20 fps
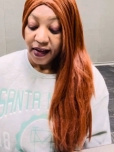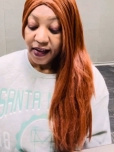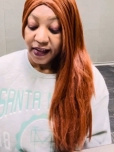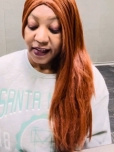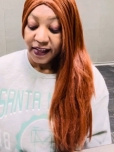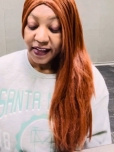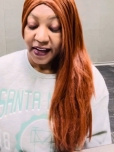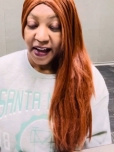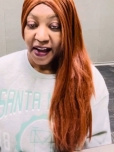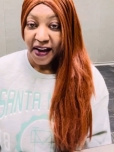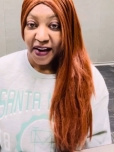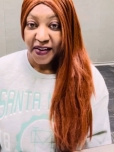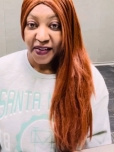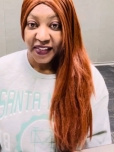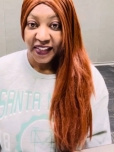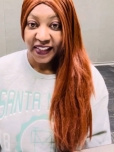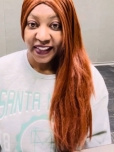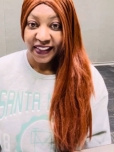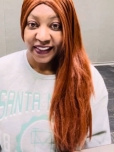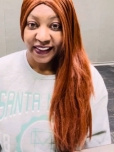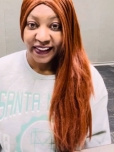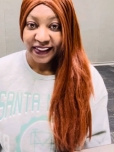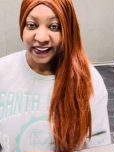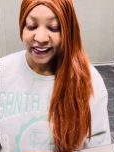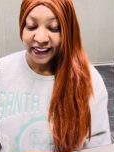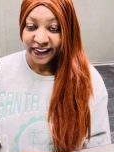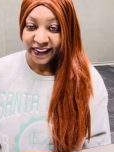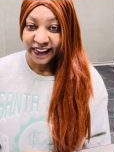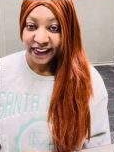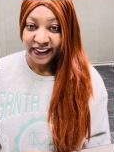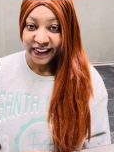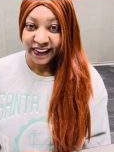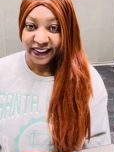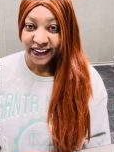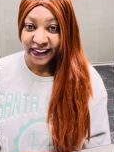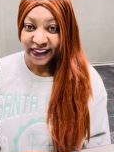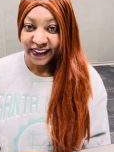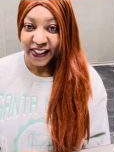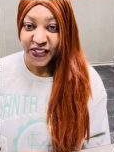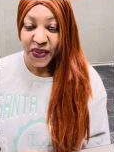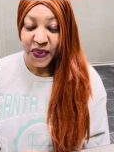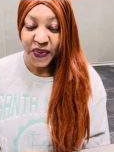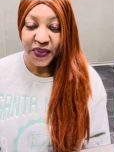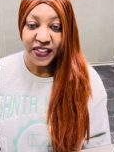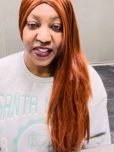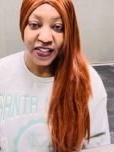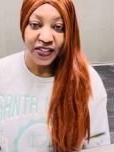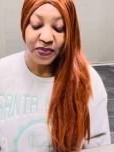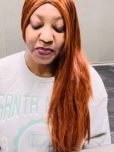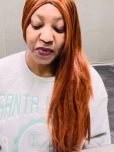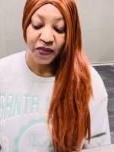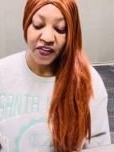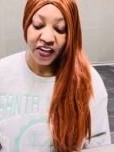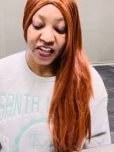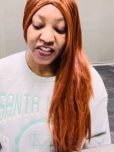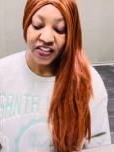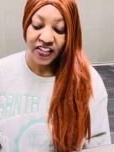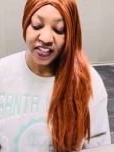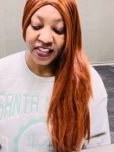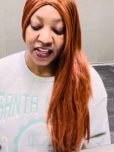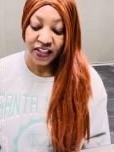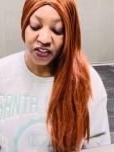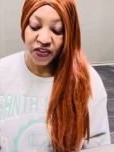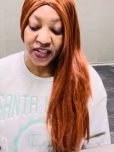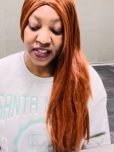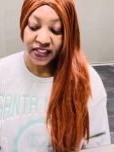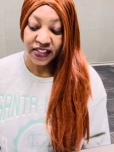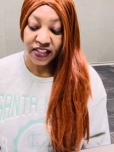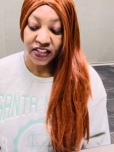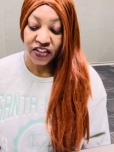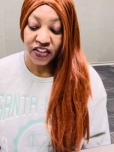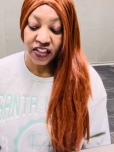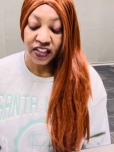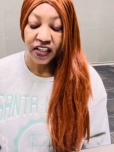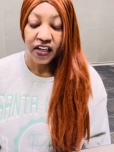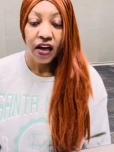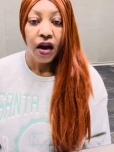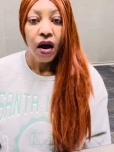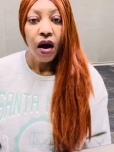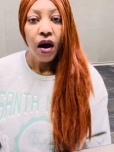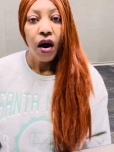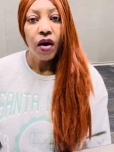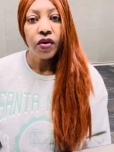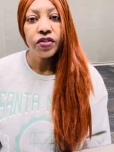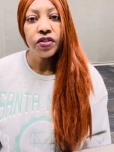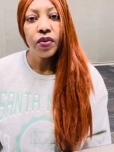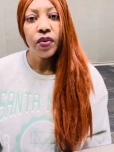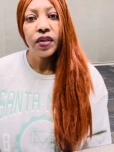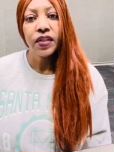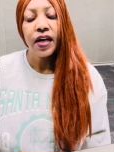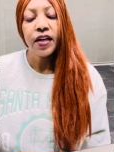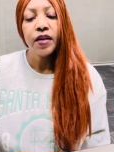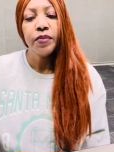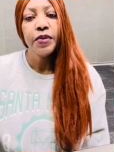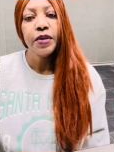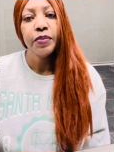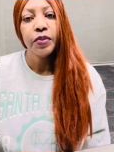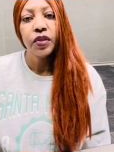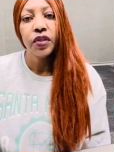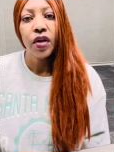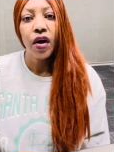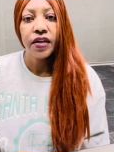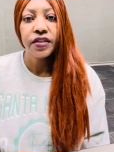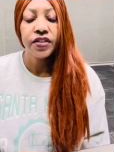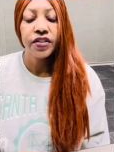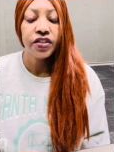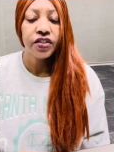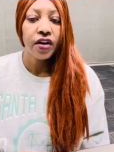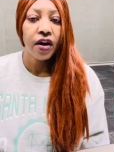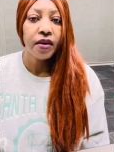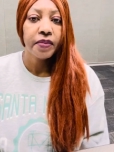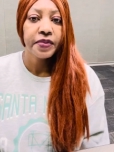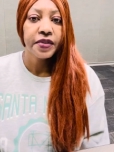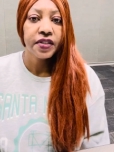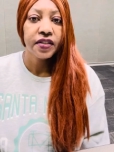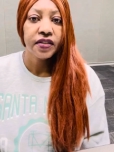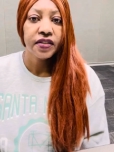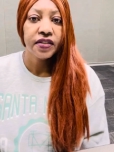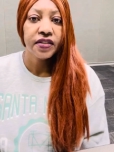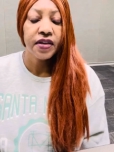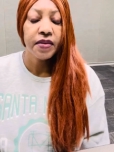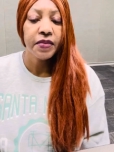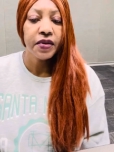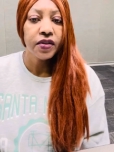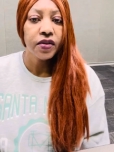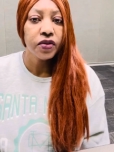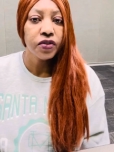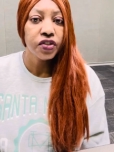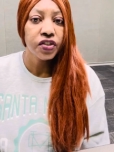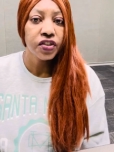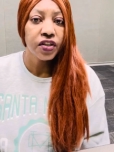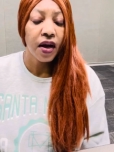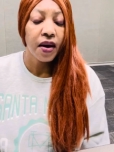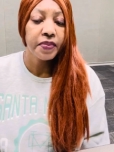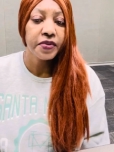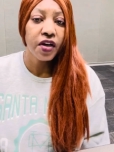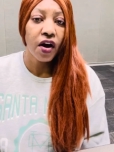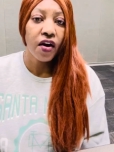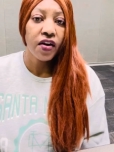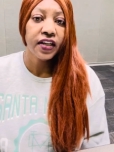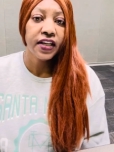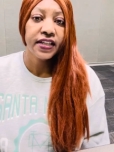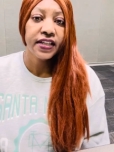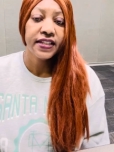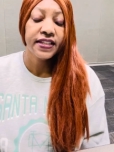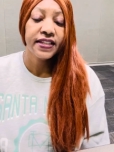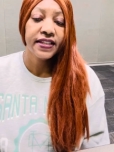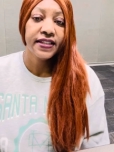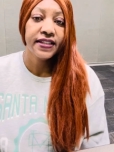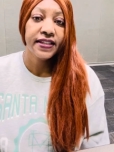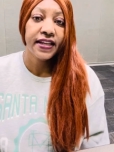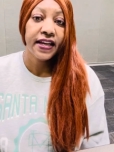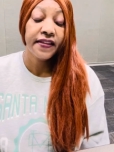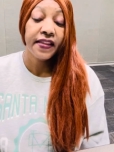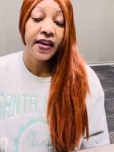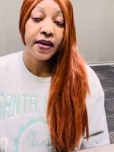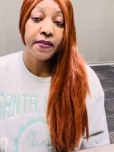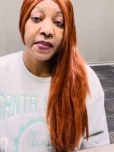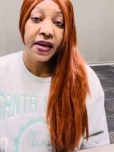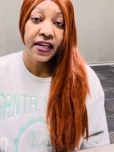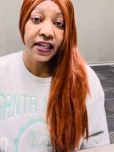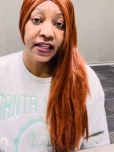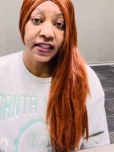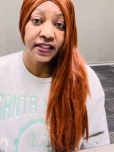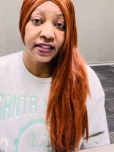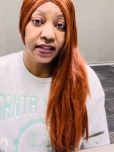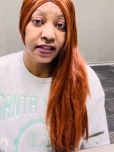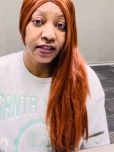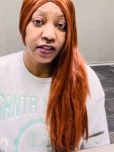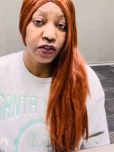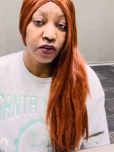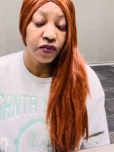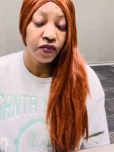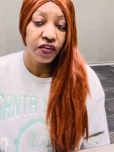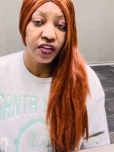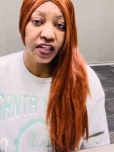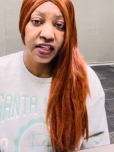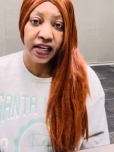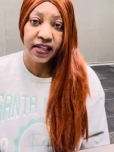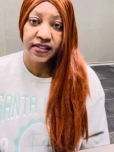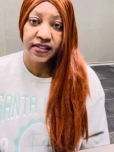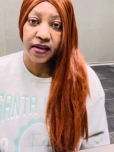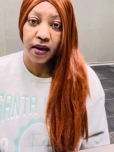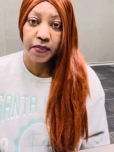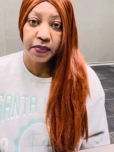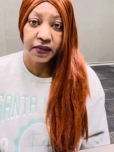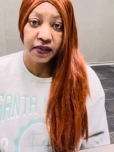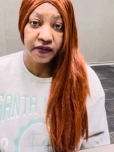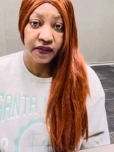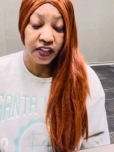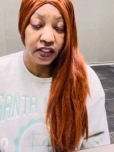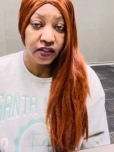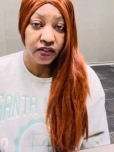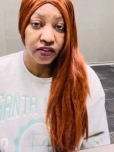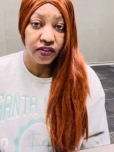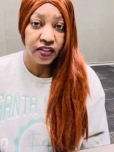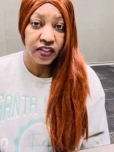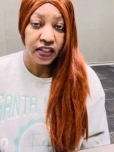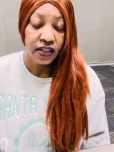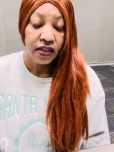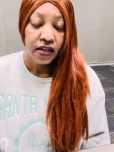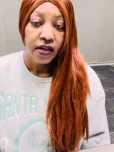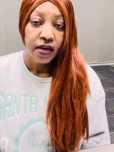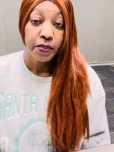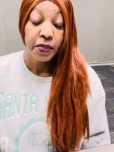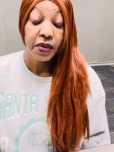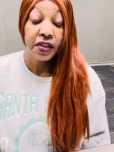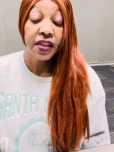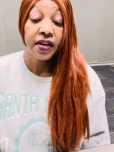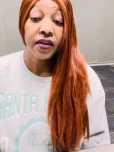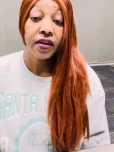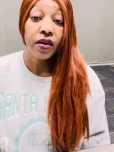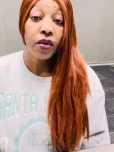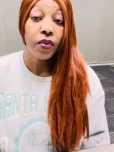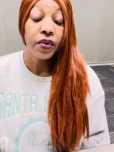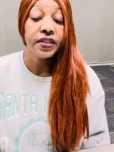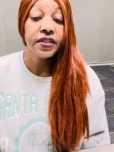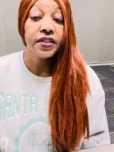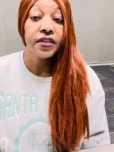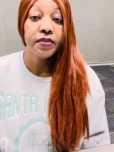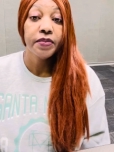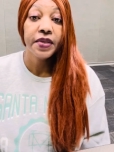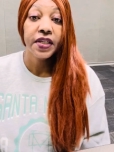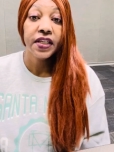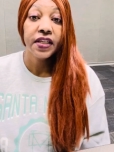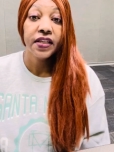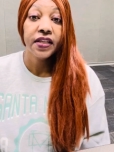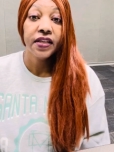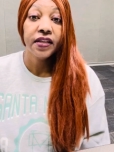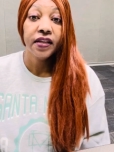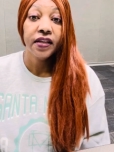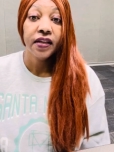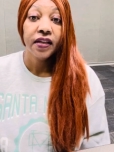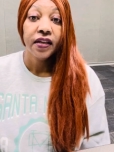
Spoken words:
Now, let's go into some professions that transition. Also, a lot of people lost jobs. Some of those jobs aren't going to sustain. They may continue for the next couple of years, but they're going to be